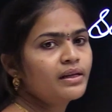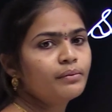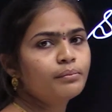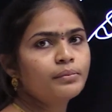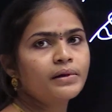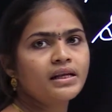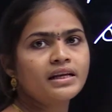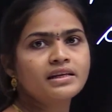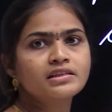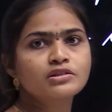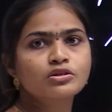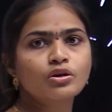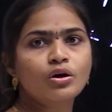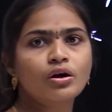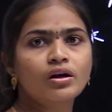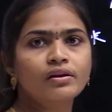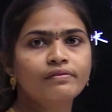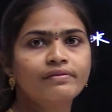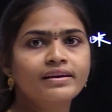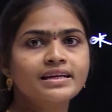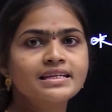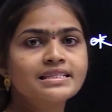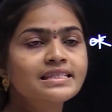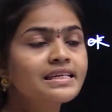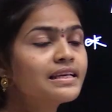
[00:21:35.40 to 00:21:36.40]
number is
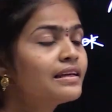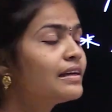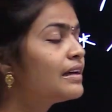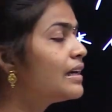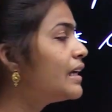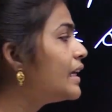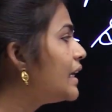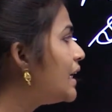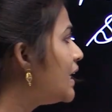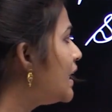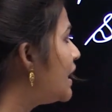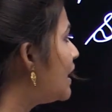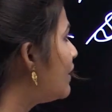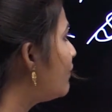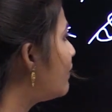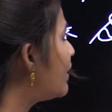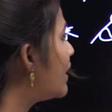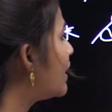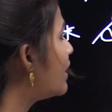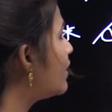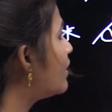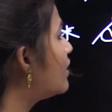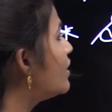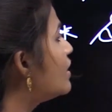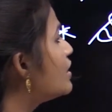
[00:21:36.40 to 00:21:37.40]
always
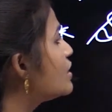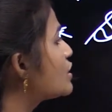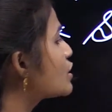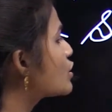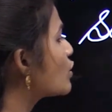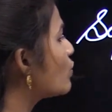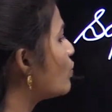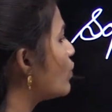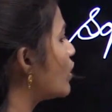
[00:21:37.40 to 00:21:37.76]
even so